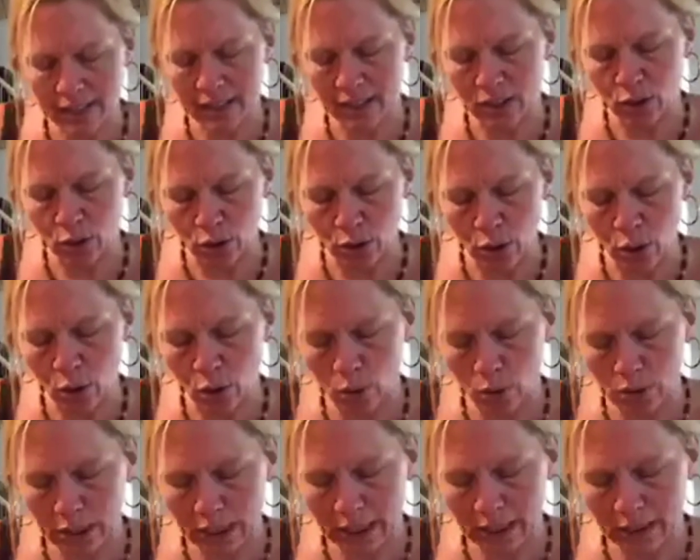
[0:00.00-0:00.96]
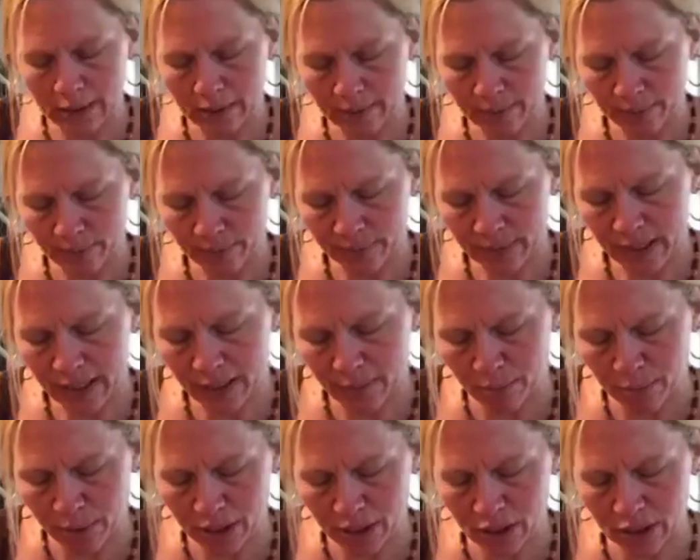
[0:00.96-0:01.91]
this in your holy
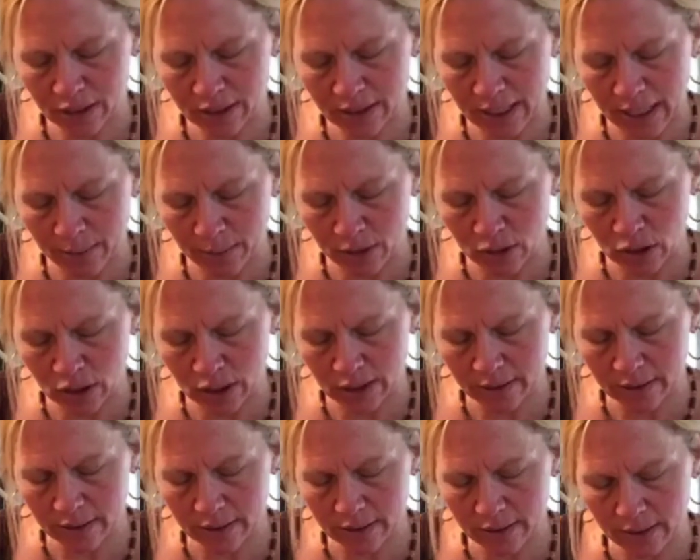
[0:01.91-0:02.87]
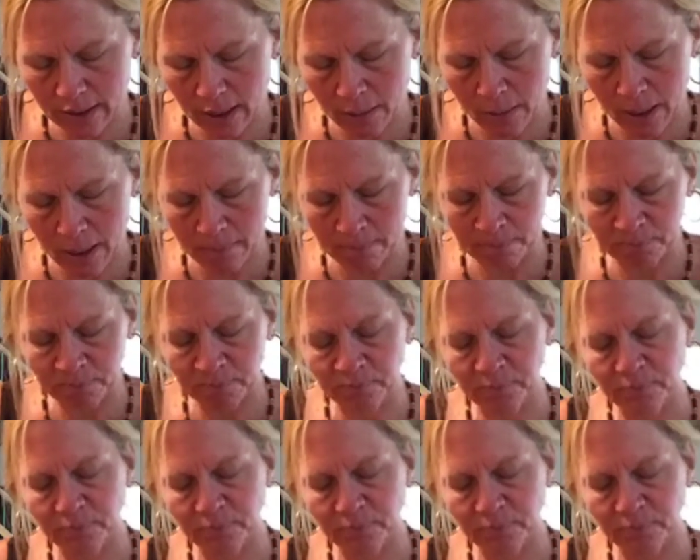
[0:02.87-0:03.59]
and precious name of Jesus. Amen.